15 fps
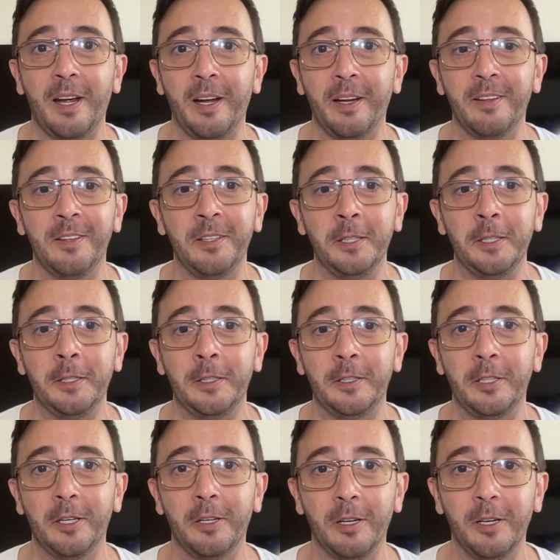I think
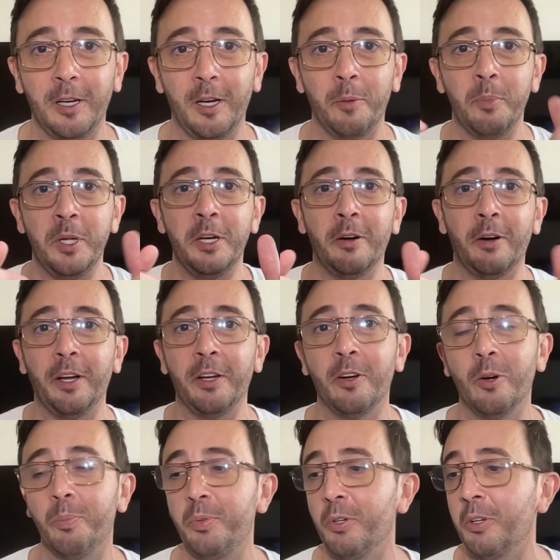Amir, I
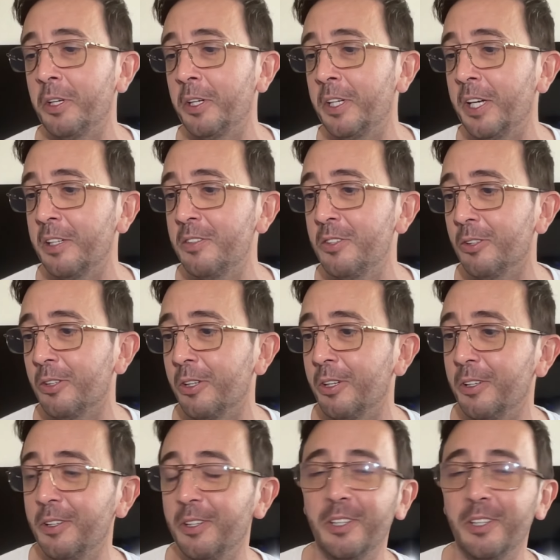hope you're gonna get your